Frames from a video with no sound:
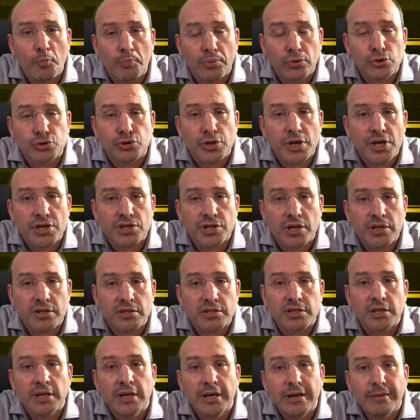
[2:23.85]

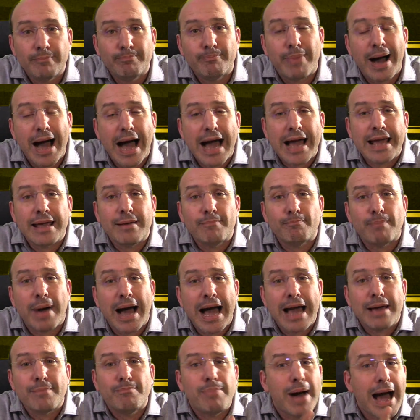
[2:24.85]
positions. Buy,
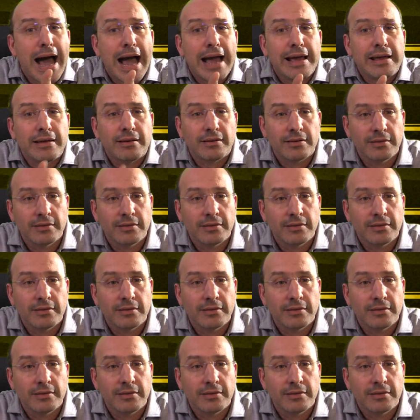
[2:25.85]
buy, buy.